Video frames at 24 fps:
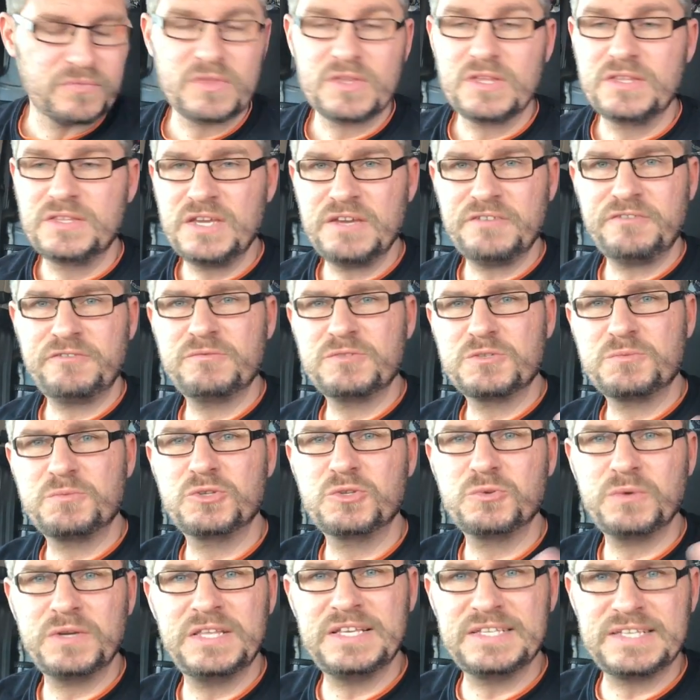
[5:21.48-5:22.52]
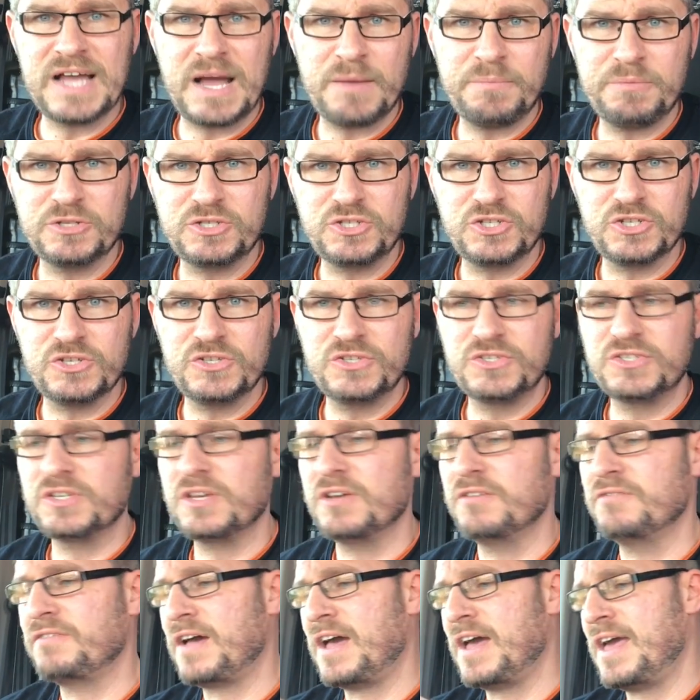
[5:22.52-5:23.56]
The difference between these apertures
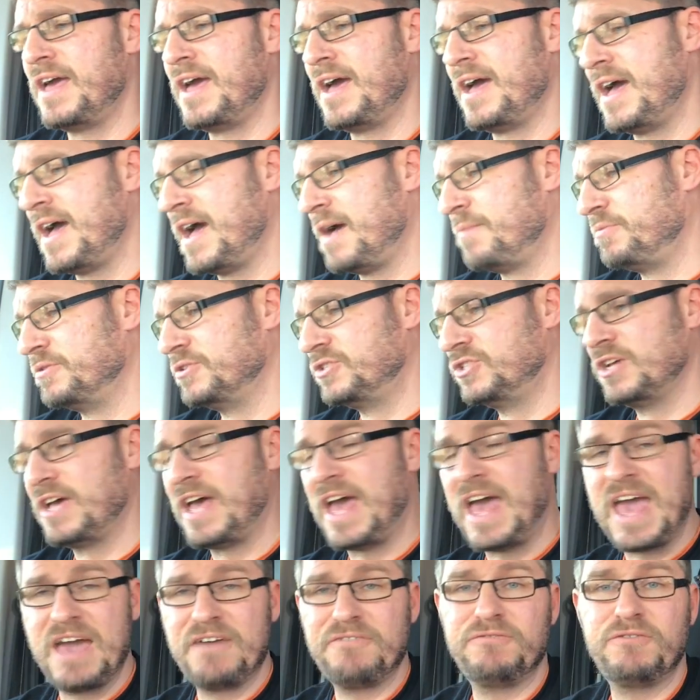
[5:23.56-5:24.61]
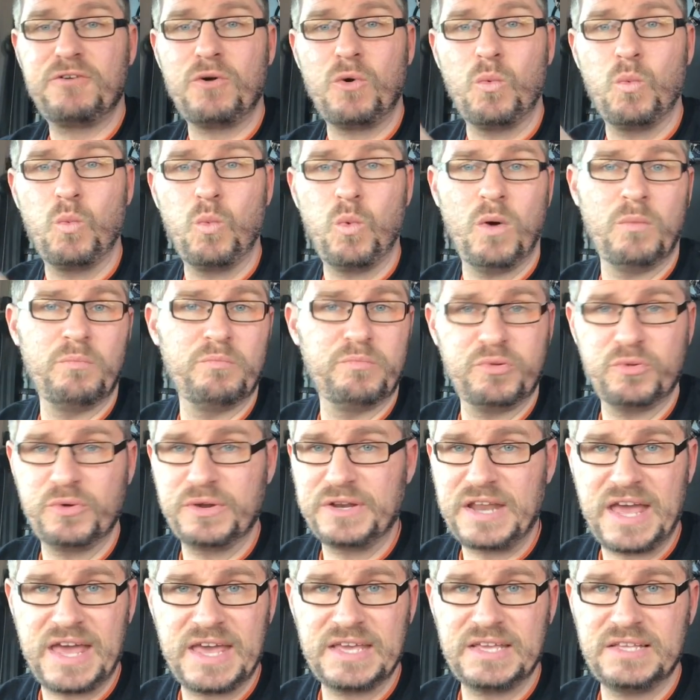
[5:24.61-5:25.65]
of aperture
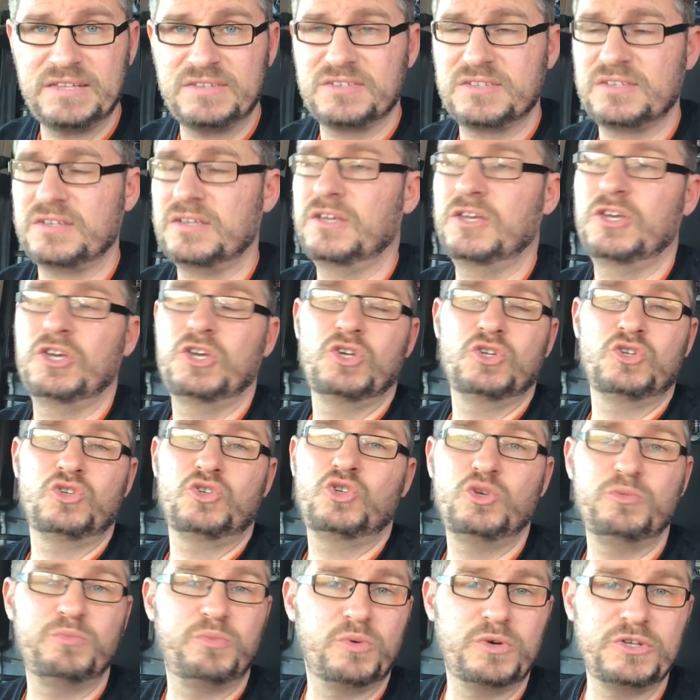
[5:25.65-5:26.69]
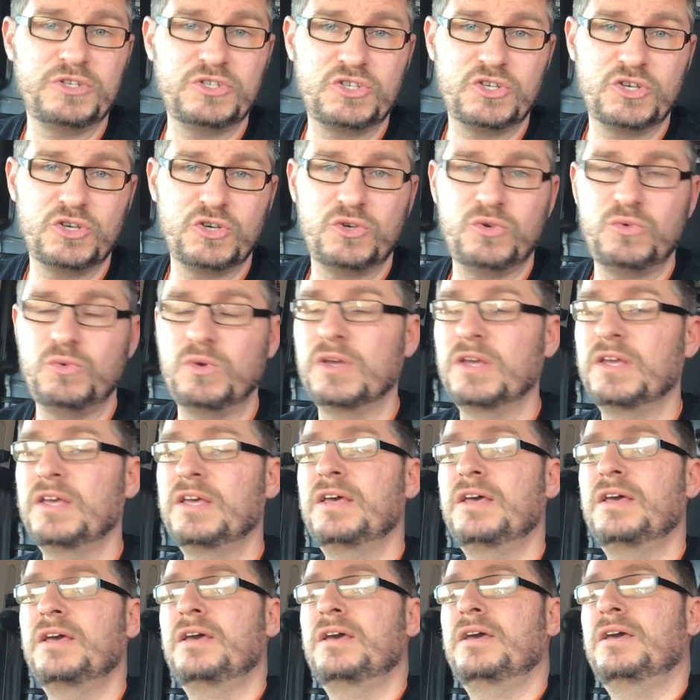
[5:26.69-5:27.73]
f1.8, 2.2
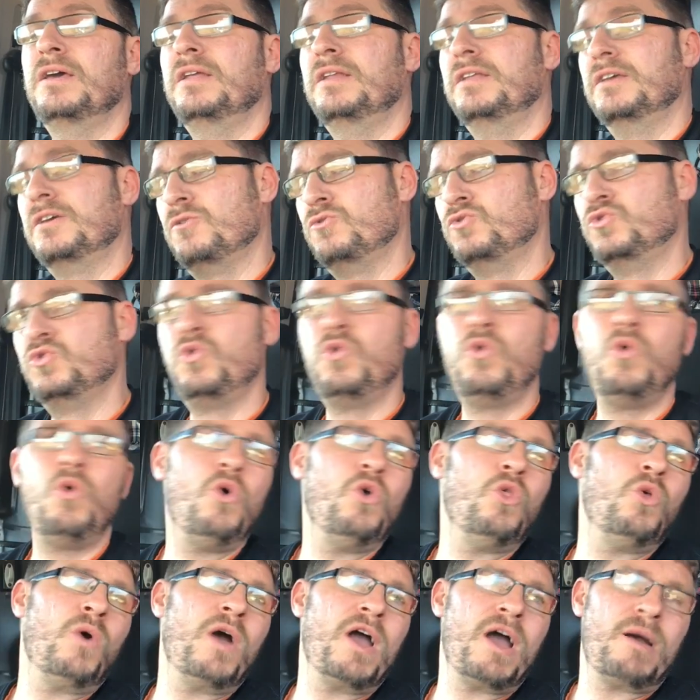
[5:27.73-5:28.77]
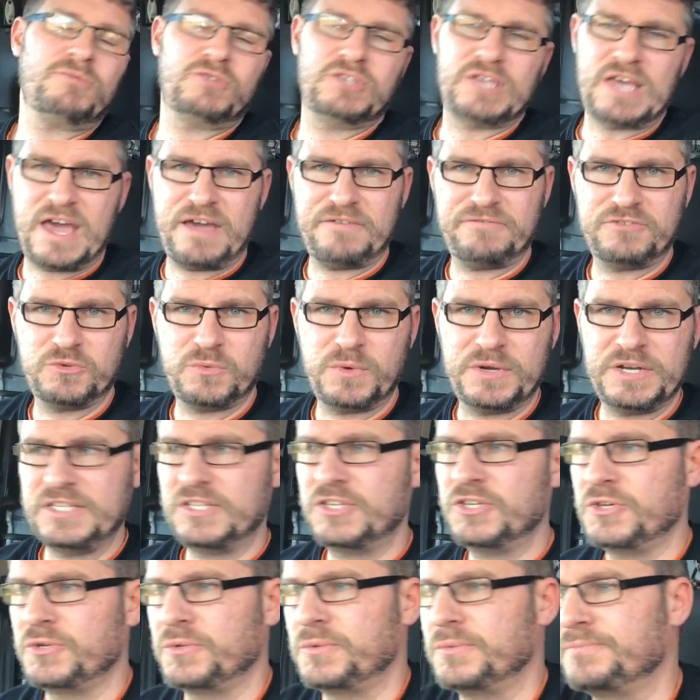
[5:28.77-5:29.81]
goes all the way up to
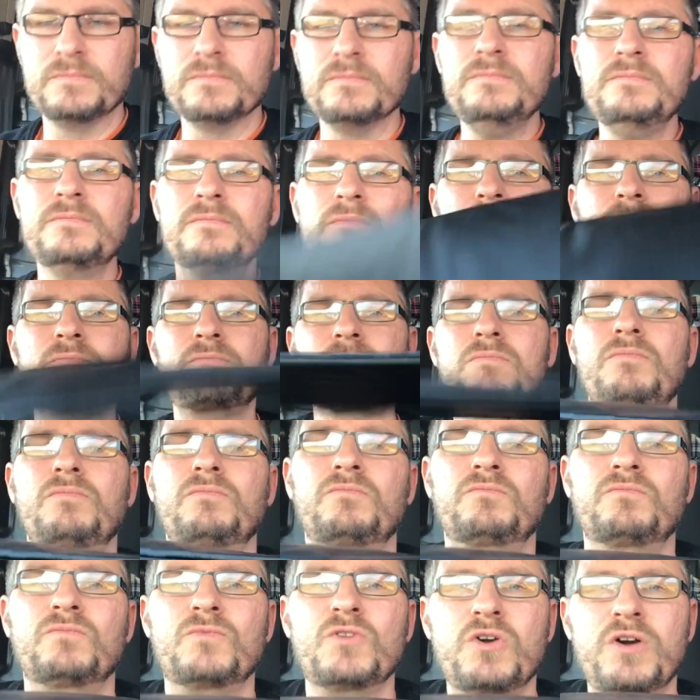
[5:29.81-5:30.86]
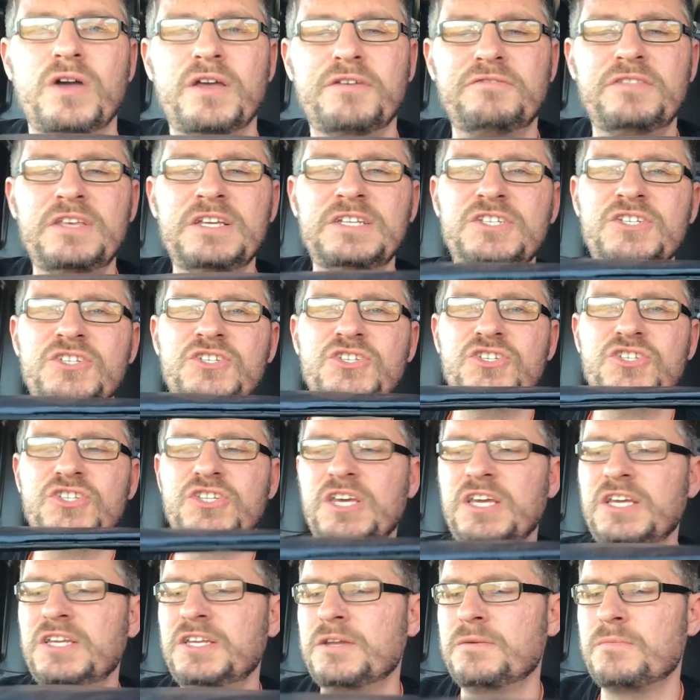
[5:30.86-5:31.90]
f22. Right, if this is your
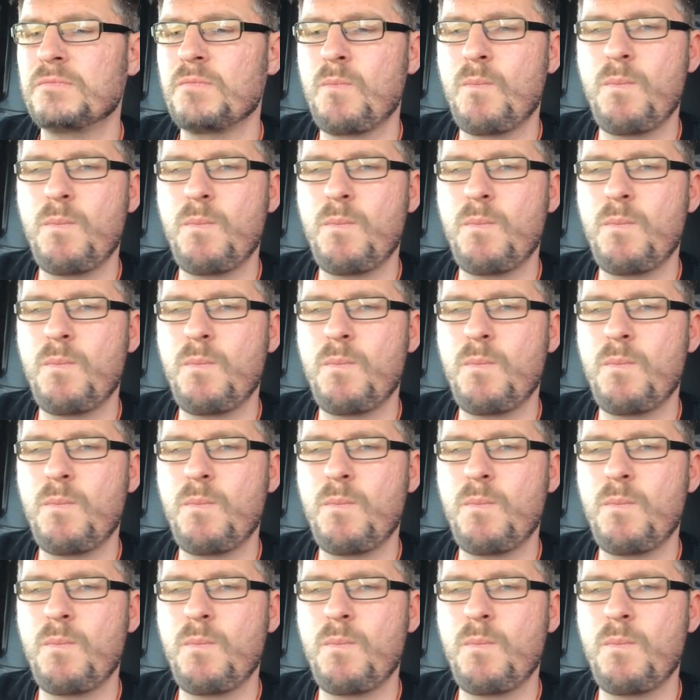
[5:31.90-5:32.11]
scene,